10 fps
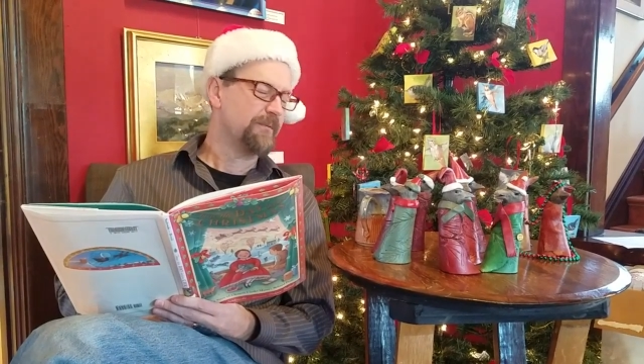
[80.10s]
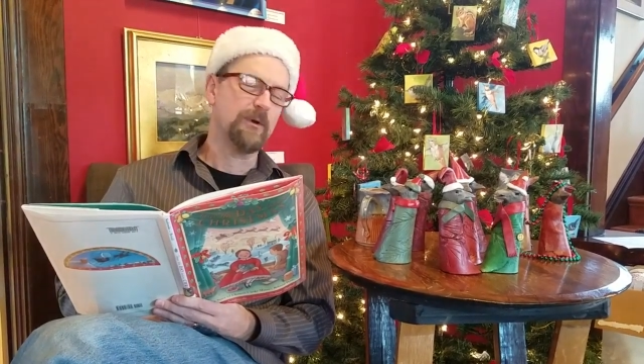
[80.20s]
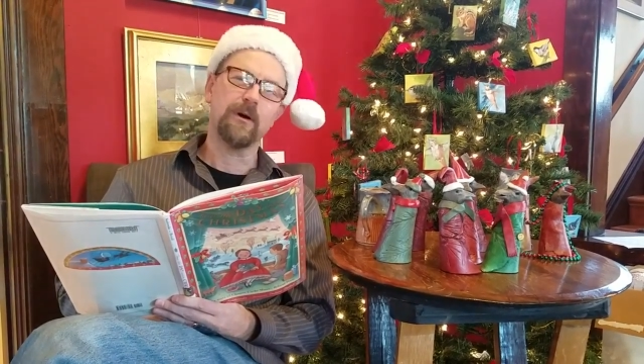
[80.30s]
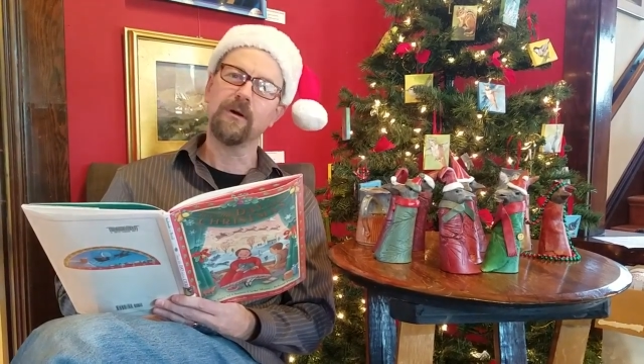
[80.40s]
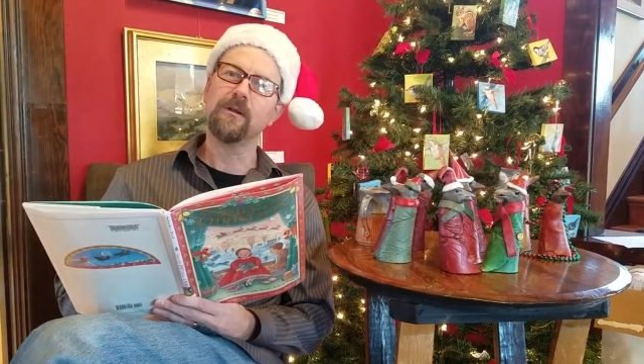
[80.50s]

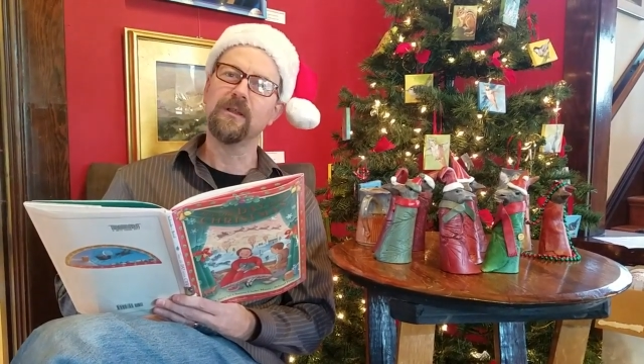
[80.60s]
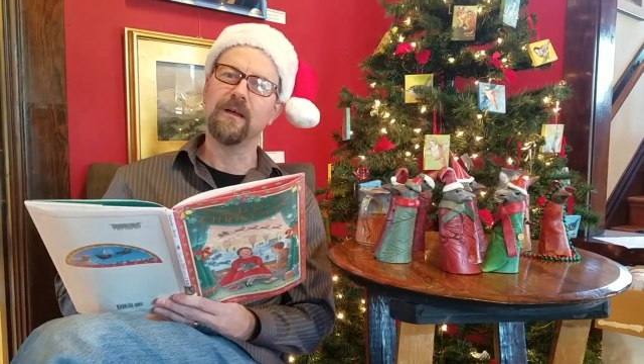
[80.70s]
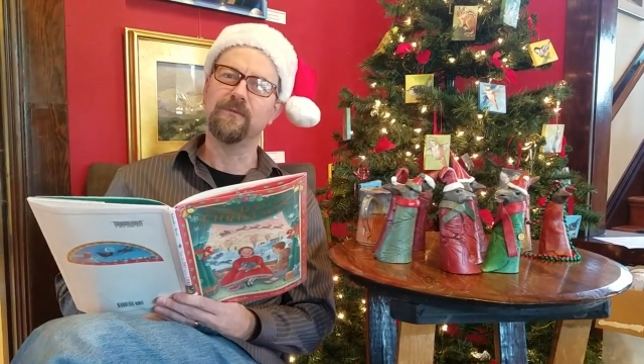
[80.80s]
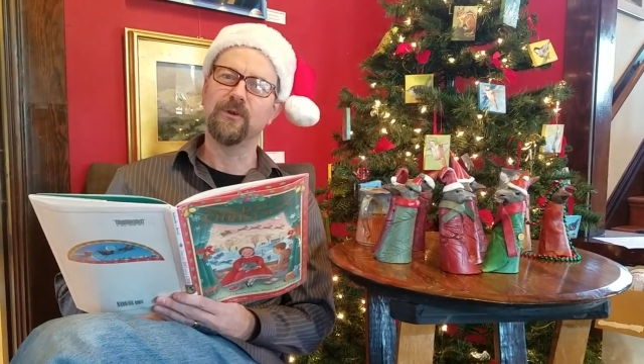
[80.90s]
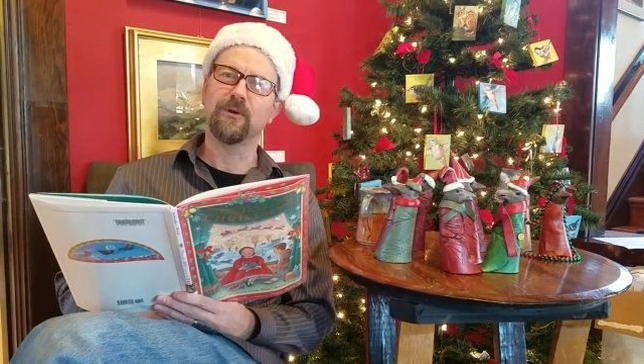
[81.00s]
for all
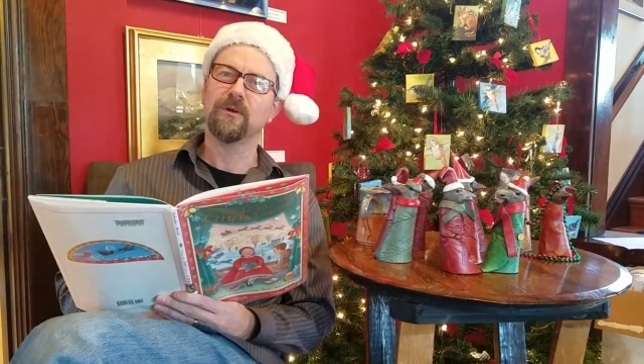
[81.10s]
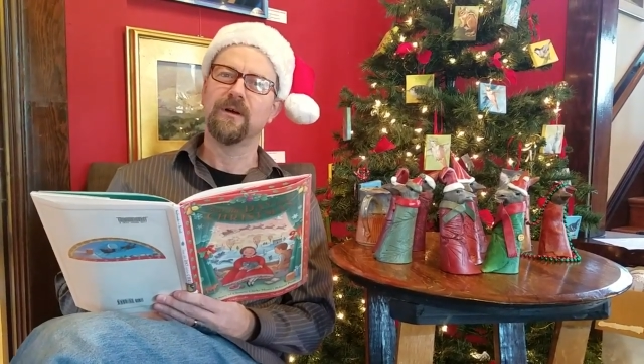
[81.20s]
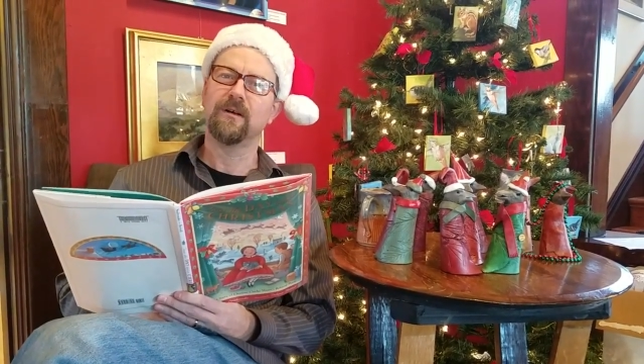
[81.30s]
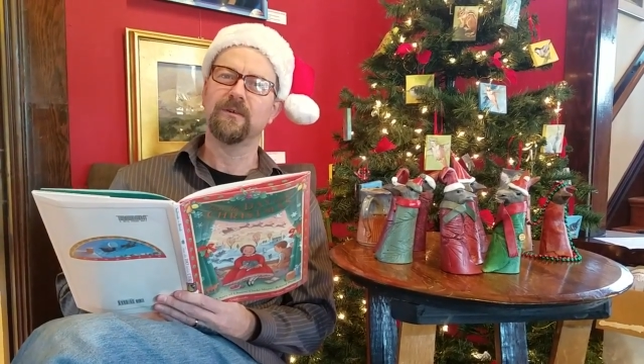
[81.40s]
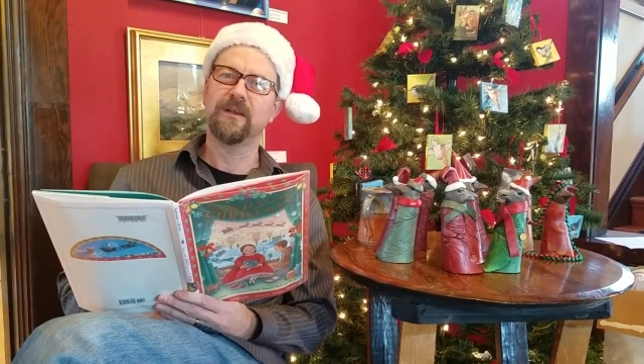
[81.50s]
of your
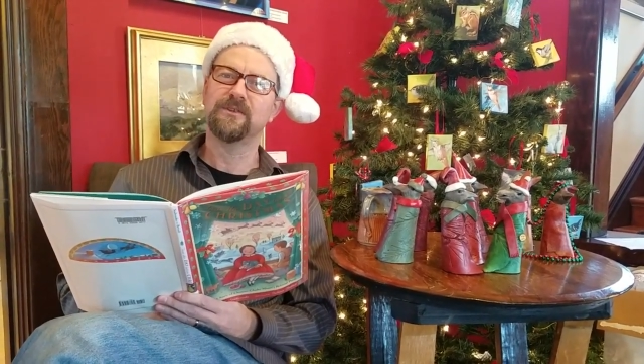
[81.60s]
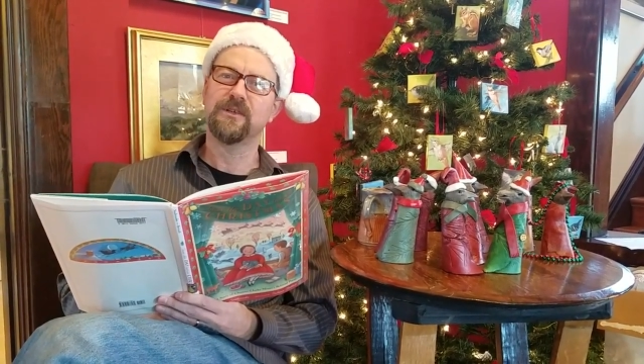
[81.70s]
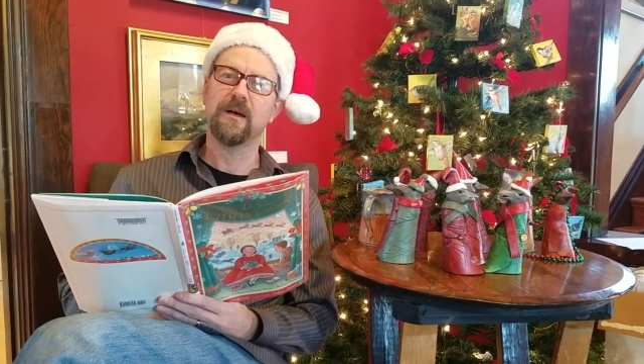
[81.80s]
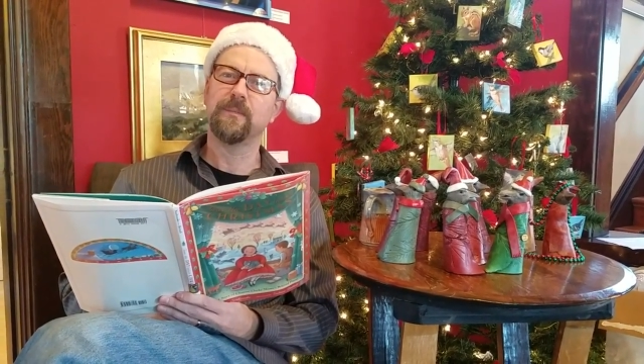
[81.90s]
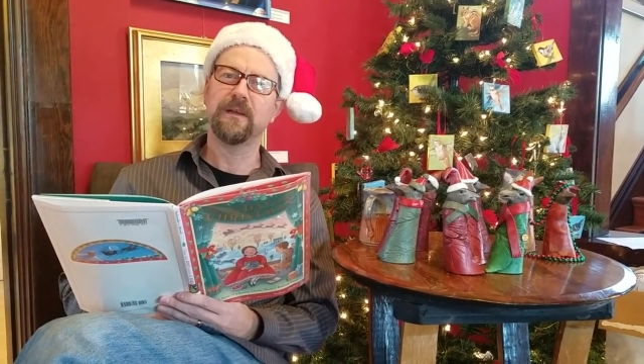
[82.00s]
holiday
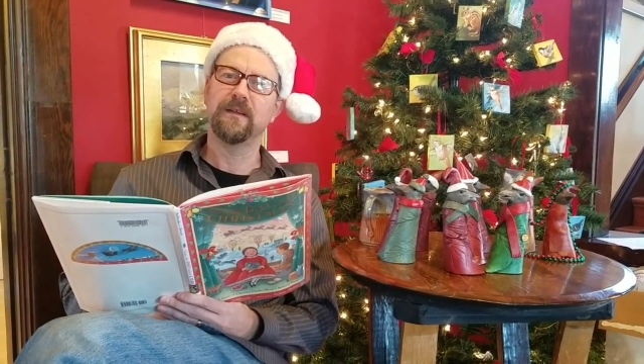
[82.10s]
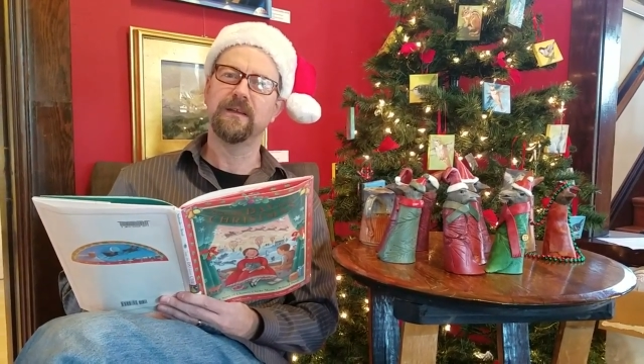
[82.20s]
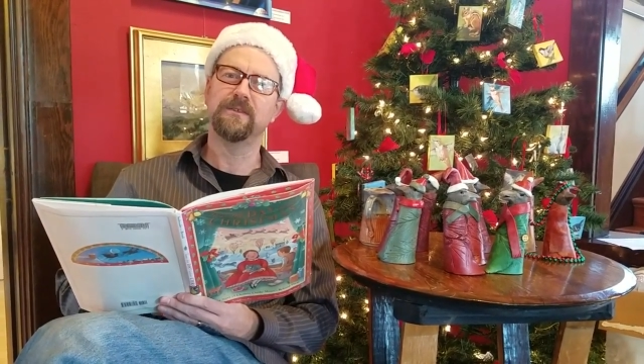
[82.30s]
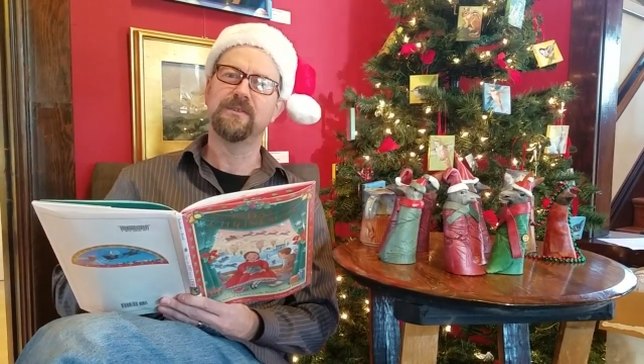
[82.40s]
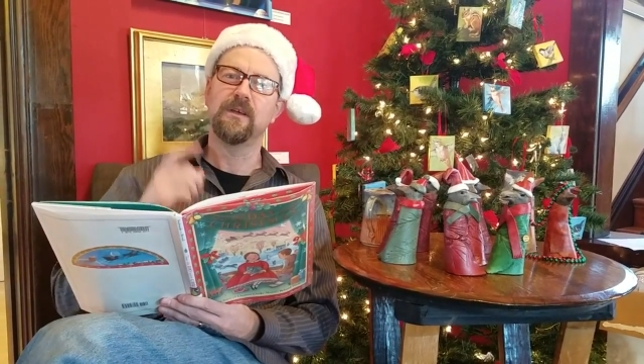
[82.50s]
shopping
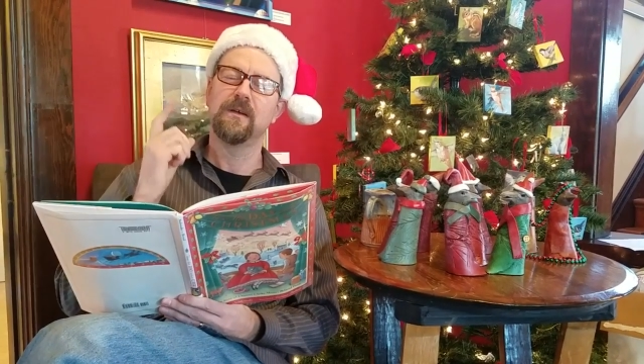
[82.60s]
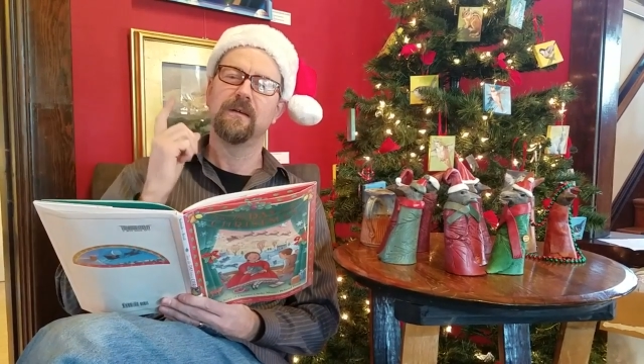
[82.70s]
needs.